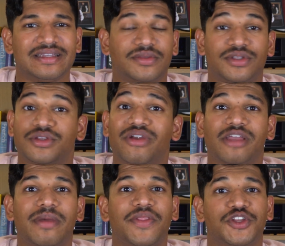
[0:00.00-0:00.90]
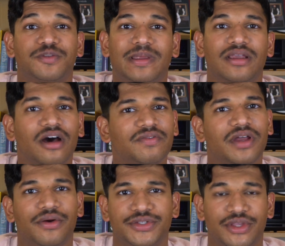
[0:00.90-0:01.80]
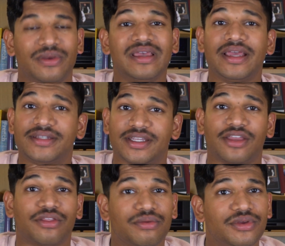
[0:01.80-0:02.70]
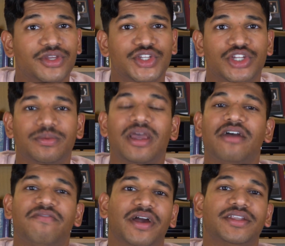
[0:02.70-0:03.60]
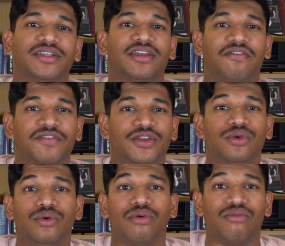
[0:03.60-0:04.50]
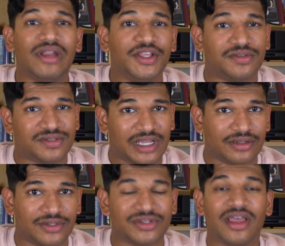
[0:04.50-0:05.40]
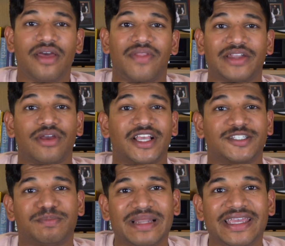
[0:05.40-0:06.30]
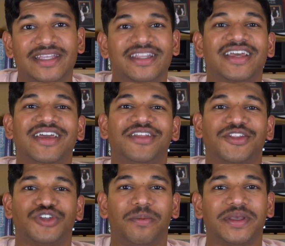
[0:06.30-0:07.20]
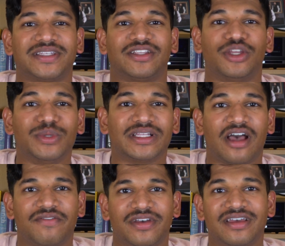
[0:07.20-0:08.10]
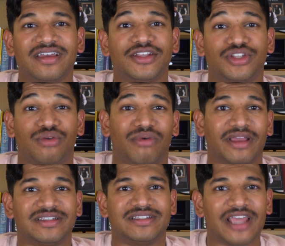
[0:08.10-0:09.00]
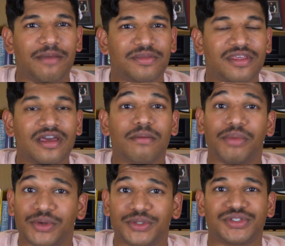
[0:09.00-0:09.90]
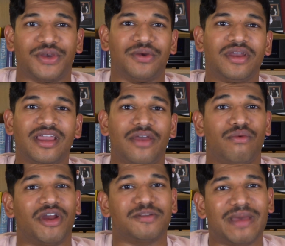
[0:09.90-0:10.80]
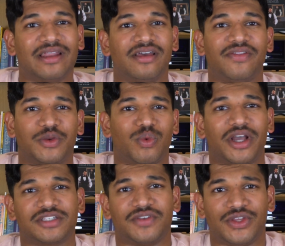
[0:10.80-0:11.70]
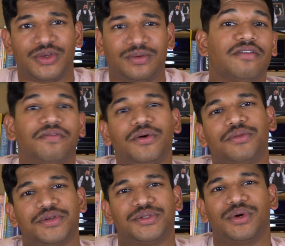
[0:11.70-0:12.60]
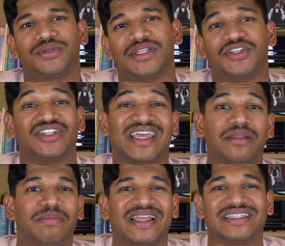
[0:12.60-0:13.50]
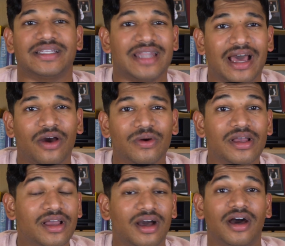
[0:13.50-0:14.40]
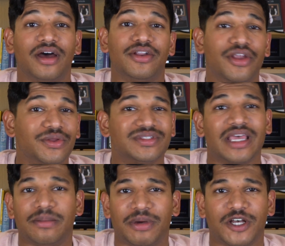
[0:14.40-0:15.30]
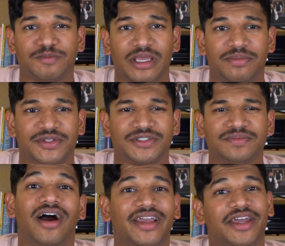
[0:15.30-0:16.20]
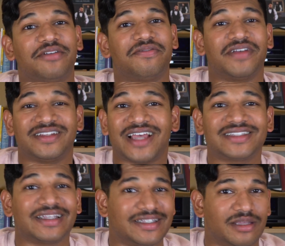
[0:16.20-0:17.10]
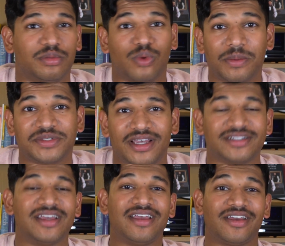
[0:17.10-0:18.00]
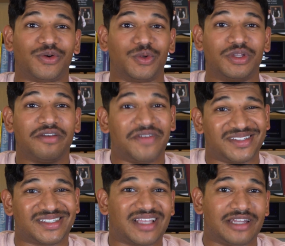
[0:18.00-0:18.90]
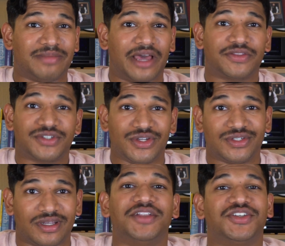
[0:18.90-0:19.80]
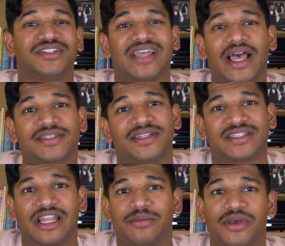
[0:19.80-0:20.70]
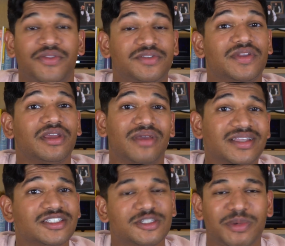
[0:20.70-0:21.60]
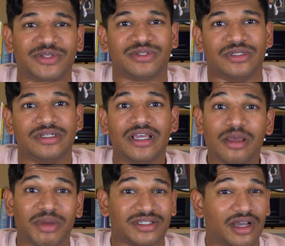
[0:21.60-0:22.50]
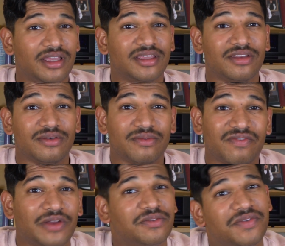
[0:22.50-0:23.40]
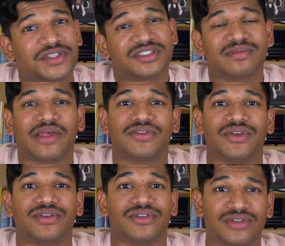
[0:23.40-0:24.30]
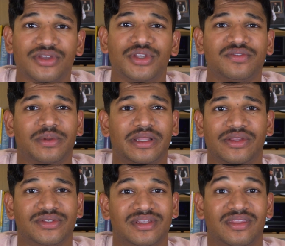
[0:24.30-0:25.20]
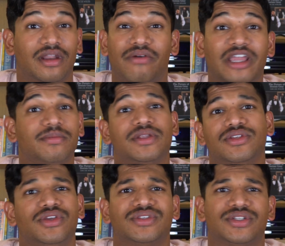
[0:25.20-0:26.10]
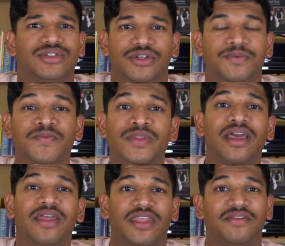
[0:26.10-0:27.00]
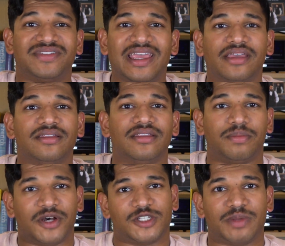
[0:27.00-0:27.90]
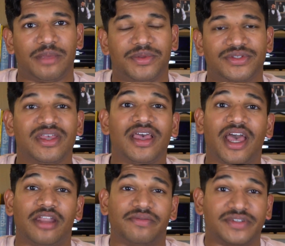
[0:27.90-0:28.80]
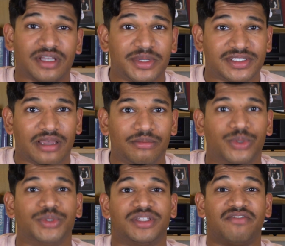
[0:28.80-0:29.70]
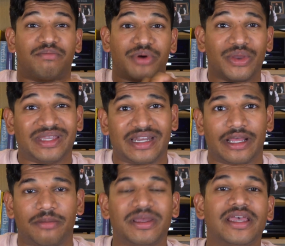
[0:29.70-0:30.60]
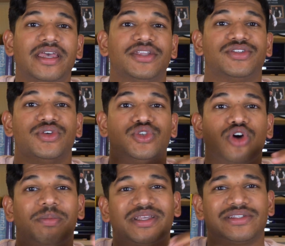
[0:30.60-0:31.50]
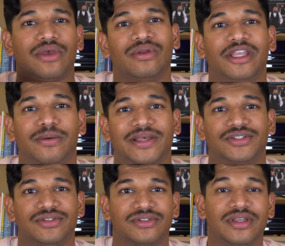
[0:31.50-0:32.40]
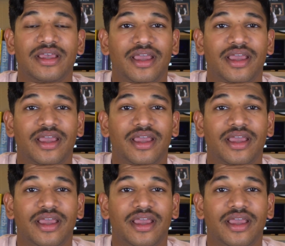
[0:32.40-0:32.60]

So I do recommend that you spend half an hour or so digging through YouTube, finding a few really useful channels that explain the topics that you will cover to the right depth, but also in the right manner that works for you. The fourth resource that you should get in place now are notes and past papers. I had a fantastically simple website called Physics and Maths Tutor, and just as a disclaimer, this video isn't sponsored, but I found Physics and Maths Tutor so useful when I use it that I recommend you use it too. They've taken the past papers and for some exam boards they've broken it up into topics only questions.